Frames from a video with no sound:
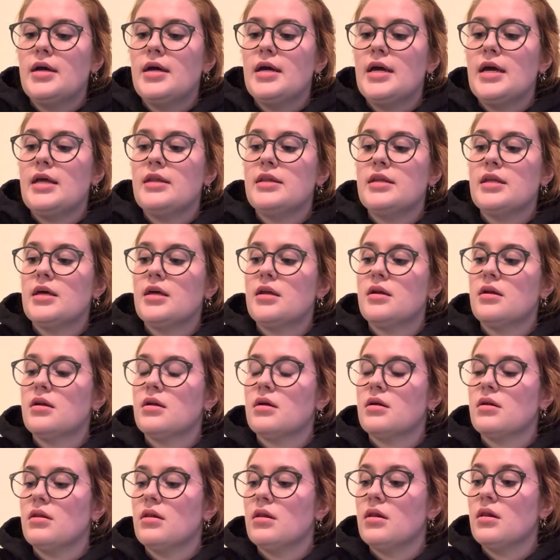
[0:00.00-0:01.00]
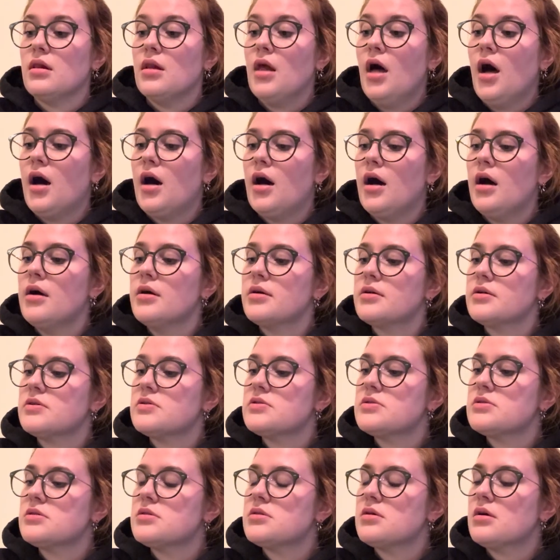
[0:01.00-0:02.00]
and then
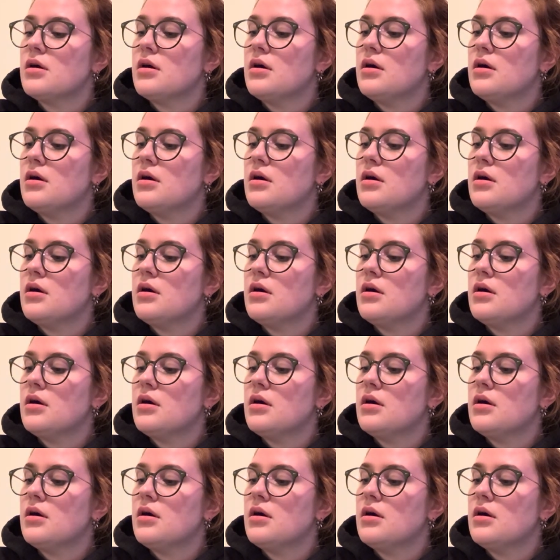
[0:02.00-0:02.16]
LOX,